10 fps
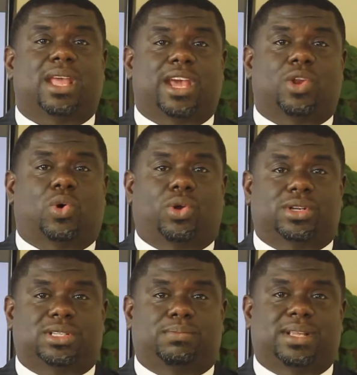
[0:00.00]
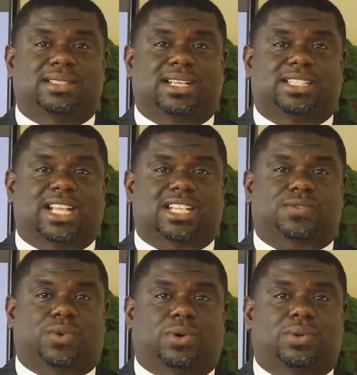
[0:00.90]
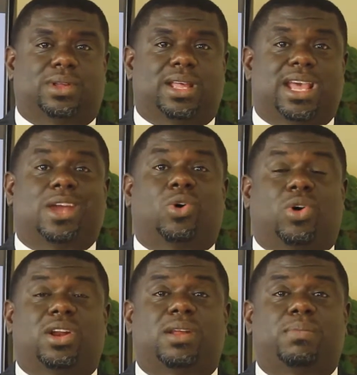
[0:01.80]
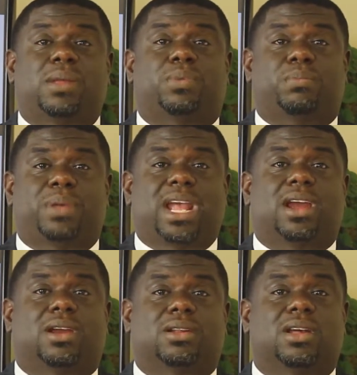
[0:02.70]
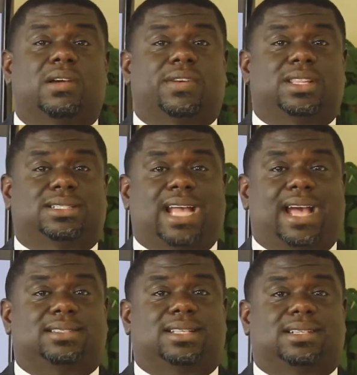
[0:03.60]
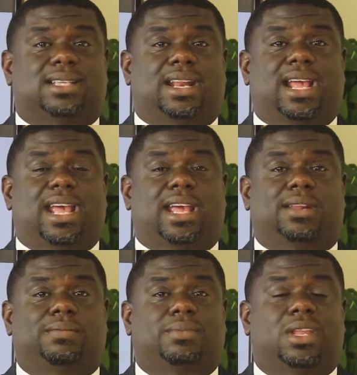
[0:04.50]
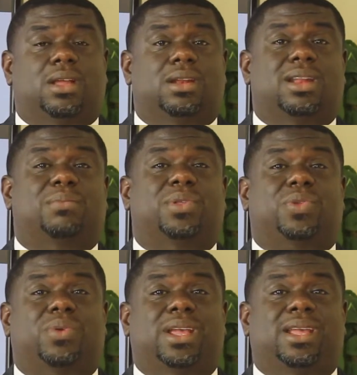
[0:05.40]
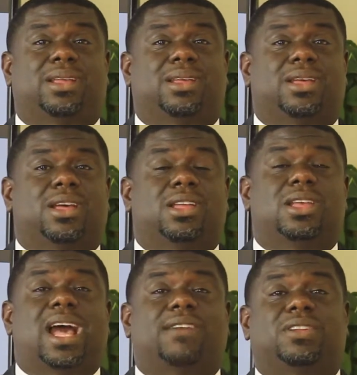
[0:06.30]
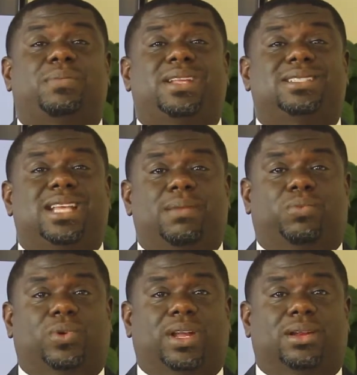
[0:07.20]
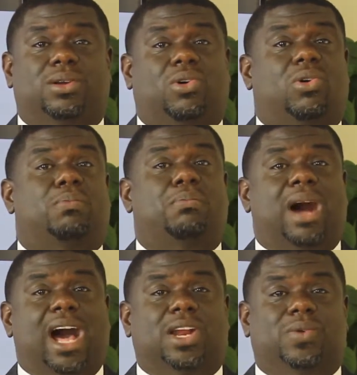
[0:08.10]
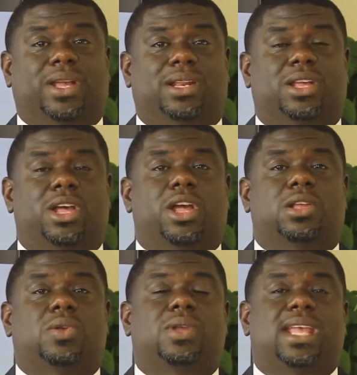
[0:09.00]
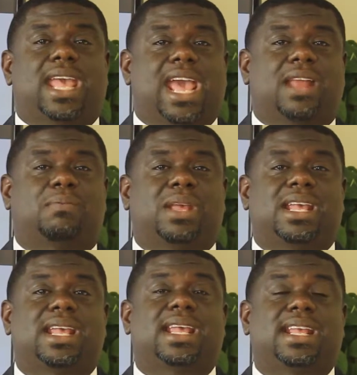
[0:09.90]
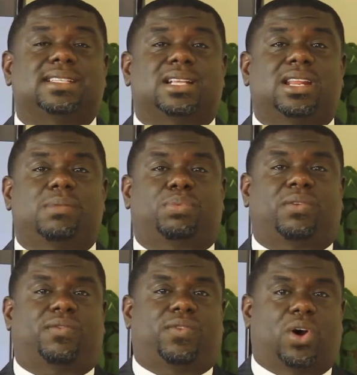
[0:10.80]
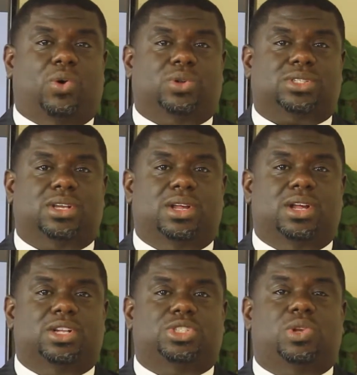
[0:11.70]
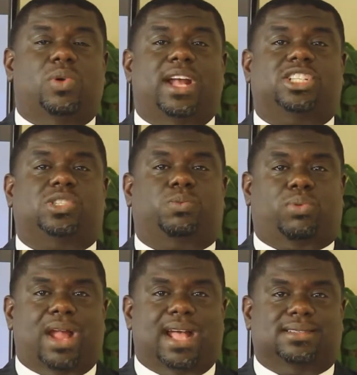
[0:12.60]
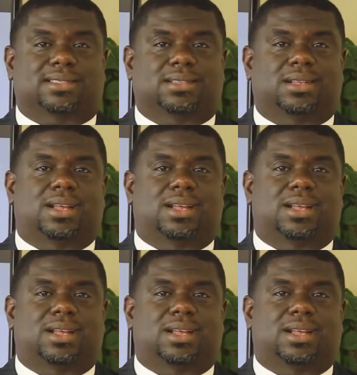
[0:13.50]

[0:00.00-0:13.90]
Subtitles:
in order to be successful, in order to be prepared for the task that's at hand. Number 3, you have to be temperate or moderate. You can't be easily provoked to express